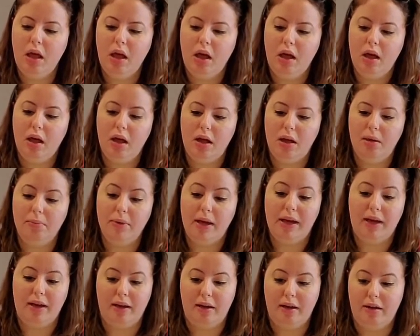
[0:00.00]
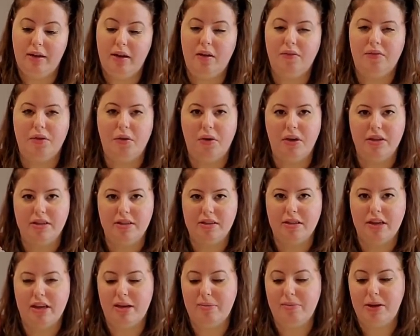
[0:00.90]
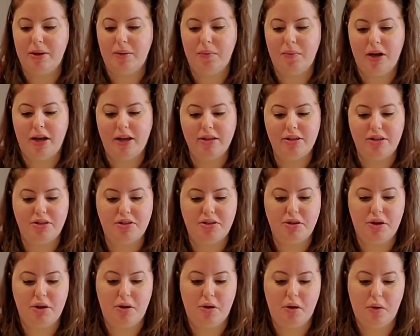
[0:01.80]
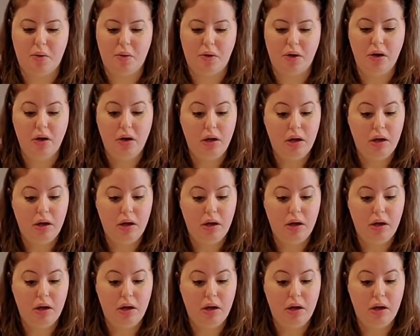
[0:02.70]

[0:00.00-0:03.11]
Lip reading: And of course it's gonna be wet, so